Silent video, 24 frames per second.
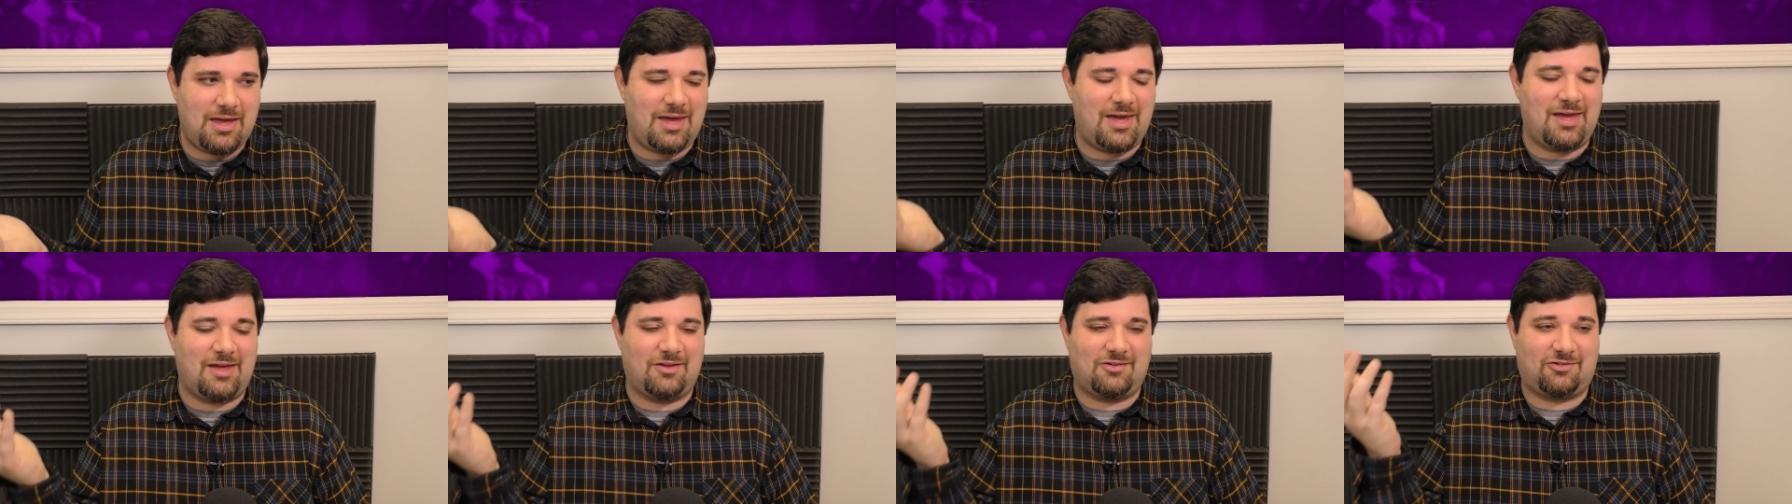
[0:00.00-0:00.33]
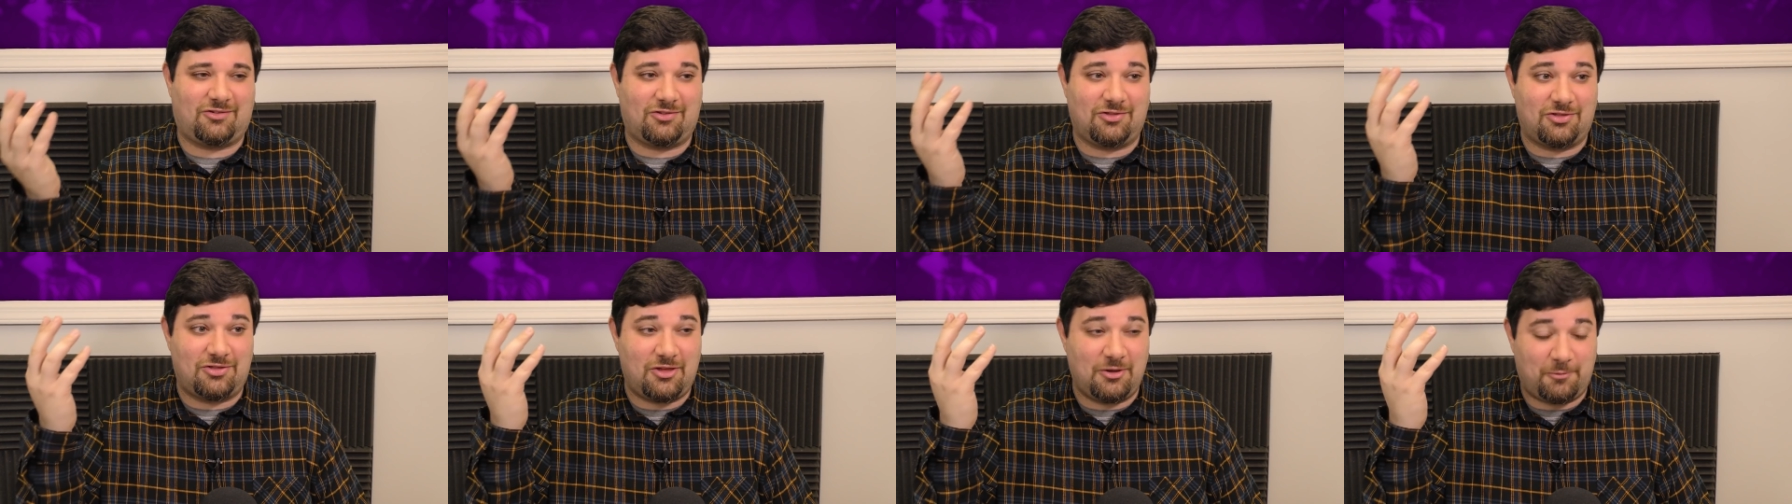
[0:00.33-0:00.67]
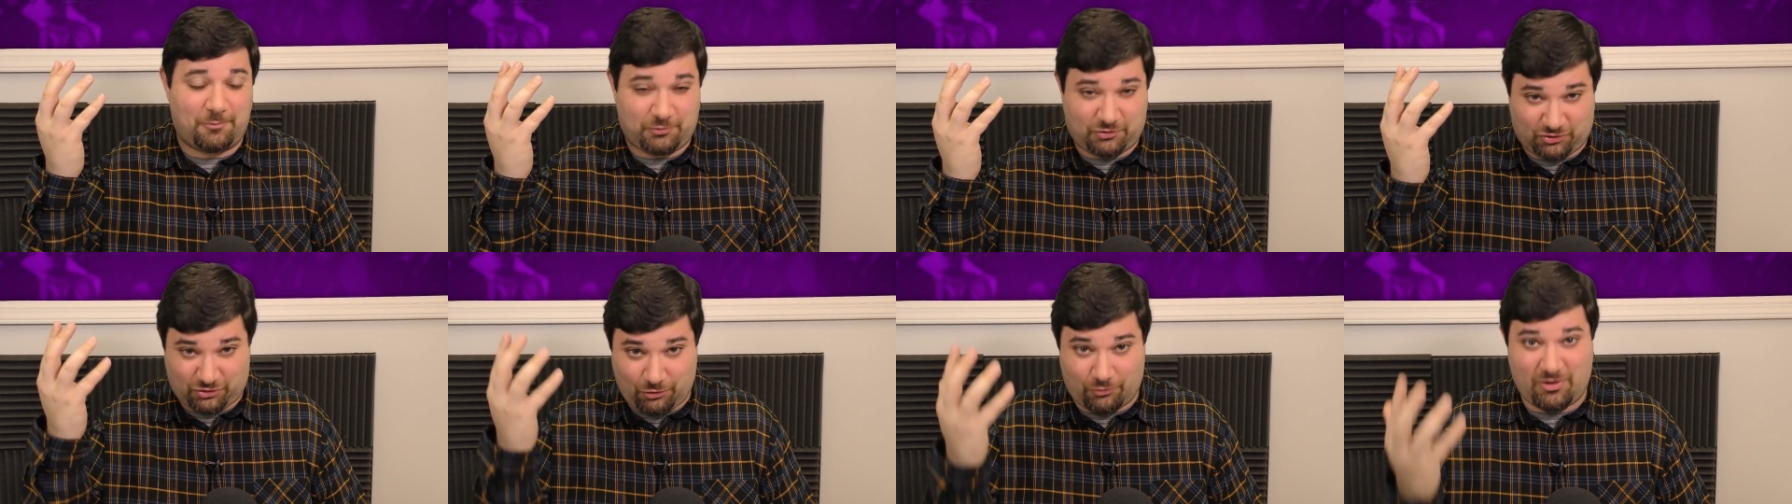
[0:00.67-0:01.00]
Is the
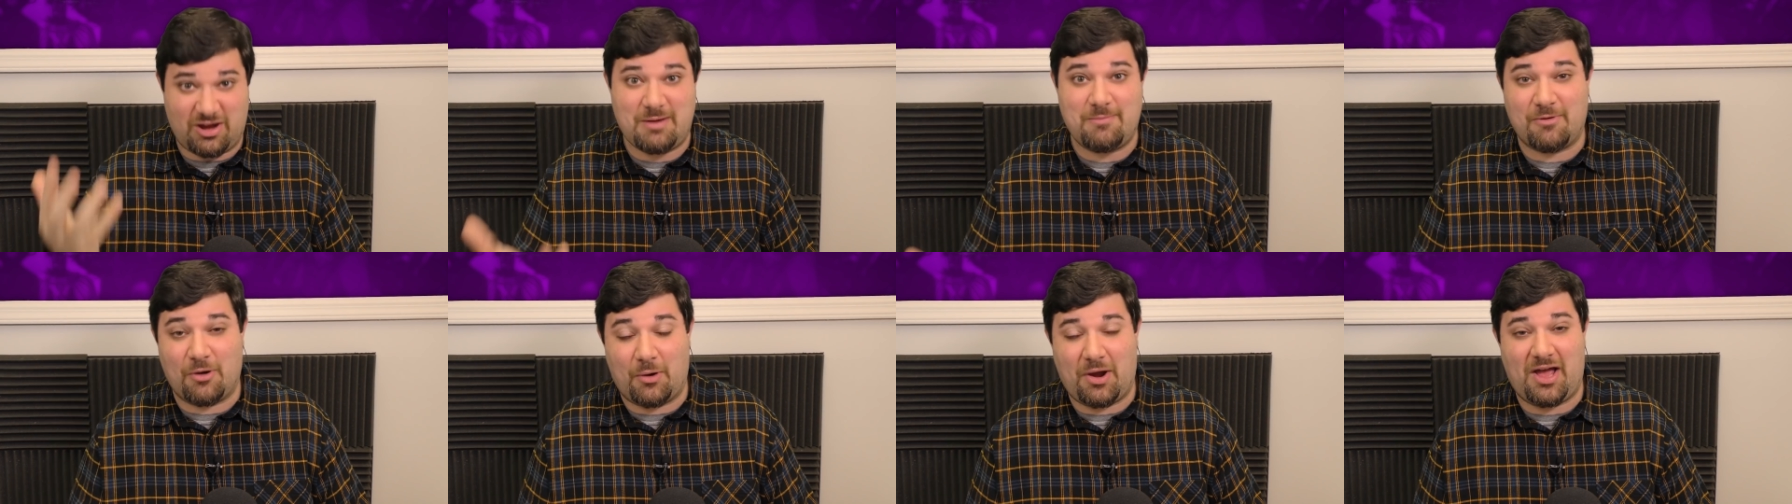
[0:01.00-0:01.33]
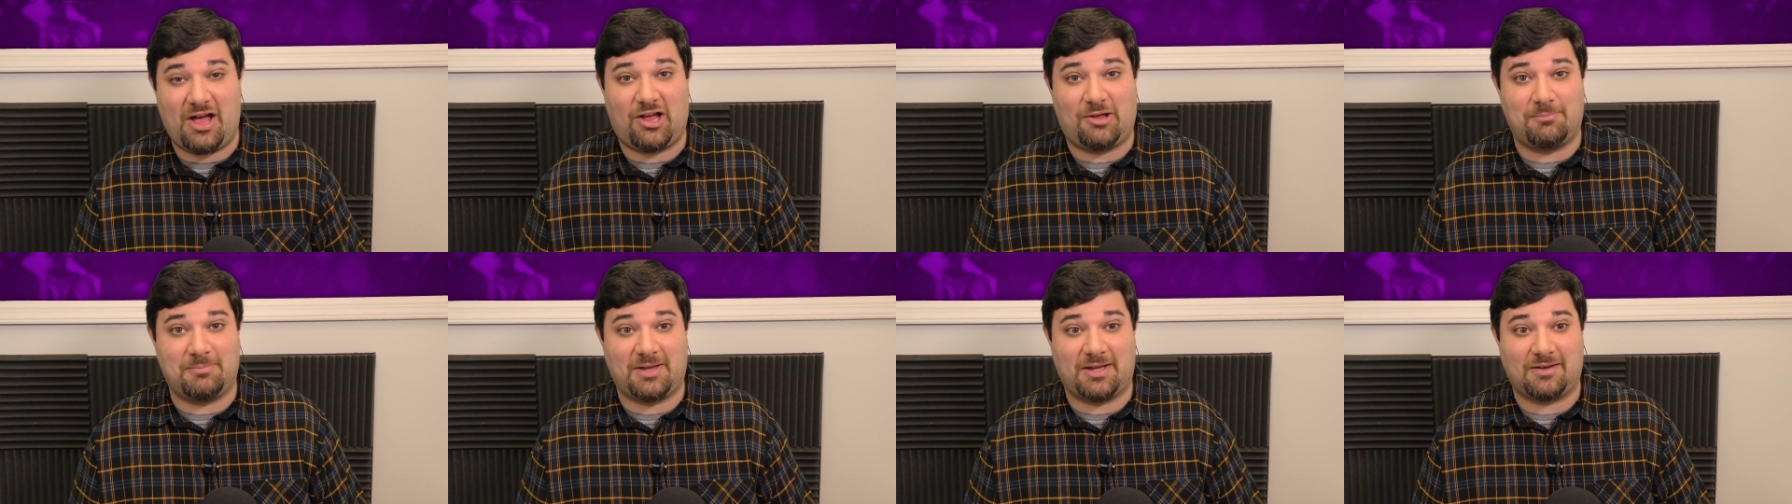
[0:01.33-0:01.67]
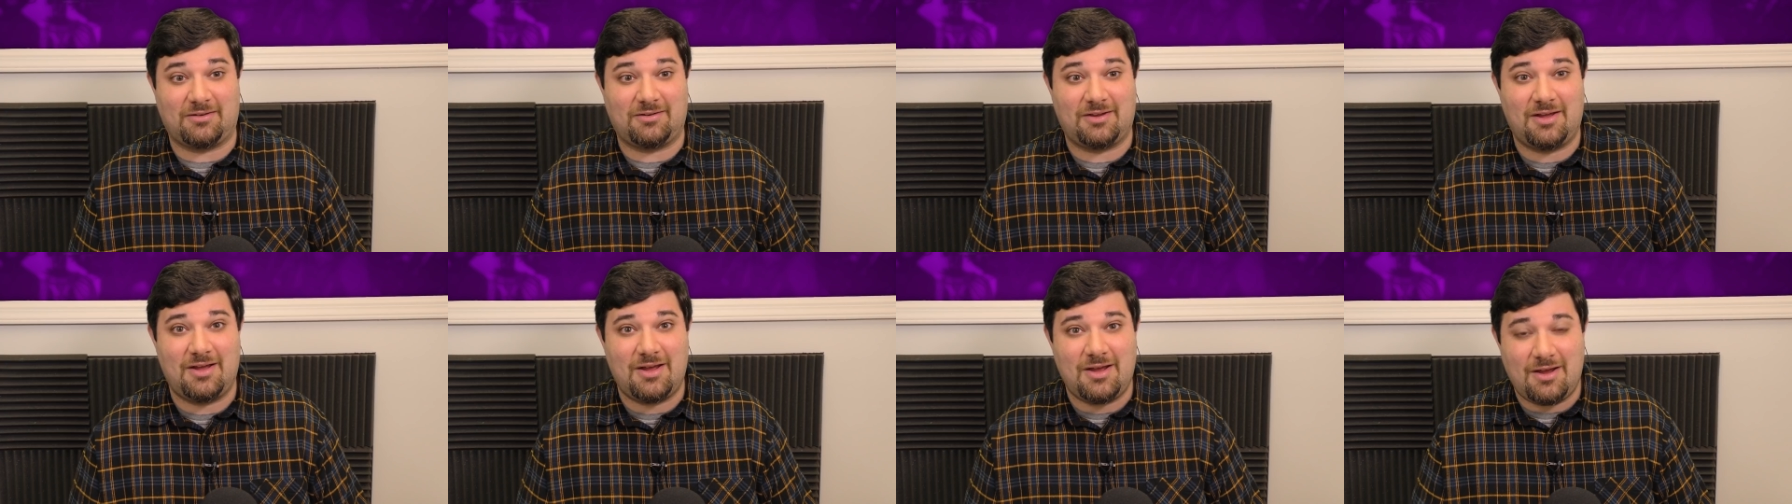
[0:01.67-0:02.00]
Cerebro
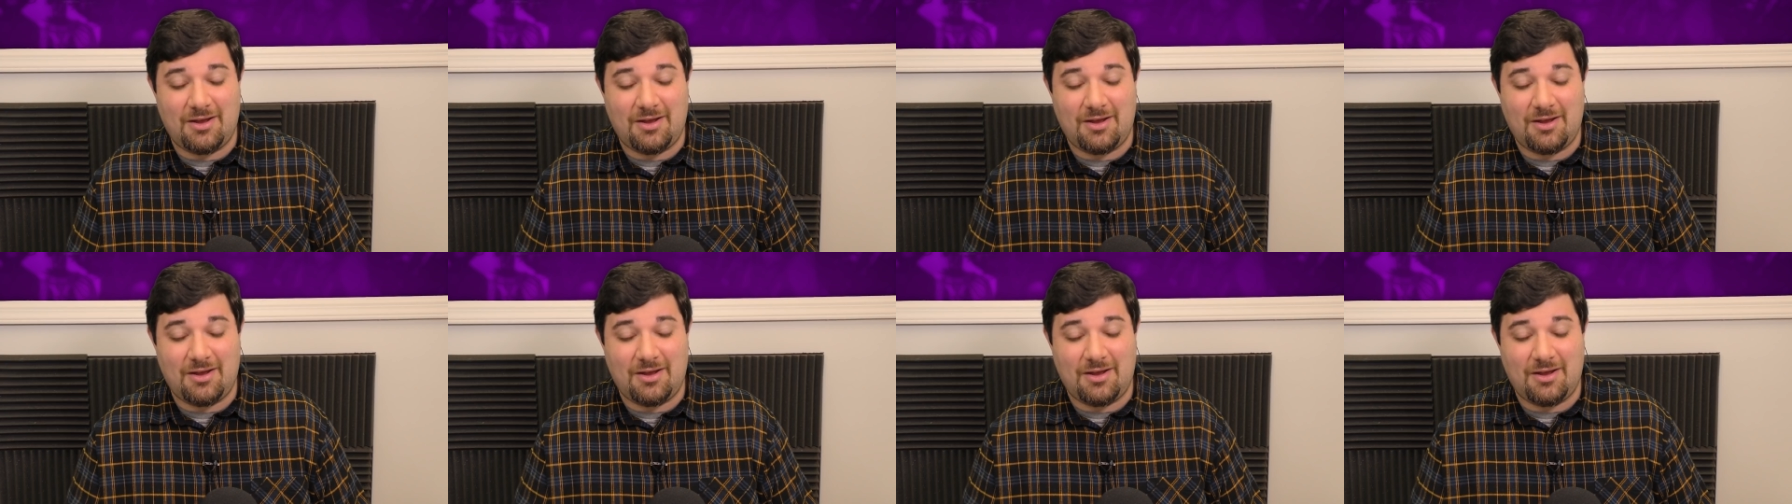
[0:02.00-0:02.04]
helmet?